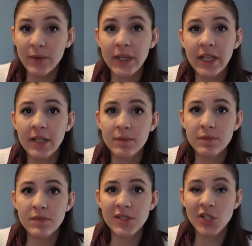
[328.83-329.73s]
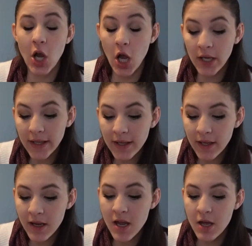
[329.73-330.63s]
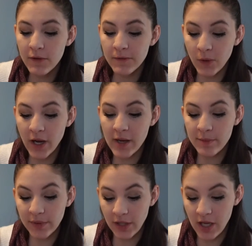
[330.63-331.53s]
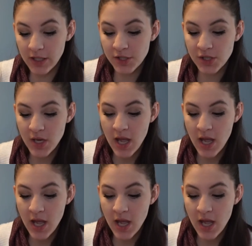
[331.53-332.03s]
really chalky for a blush.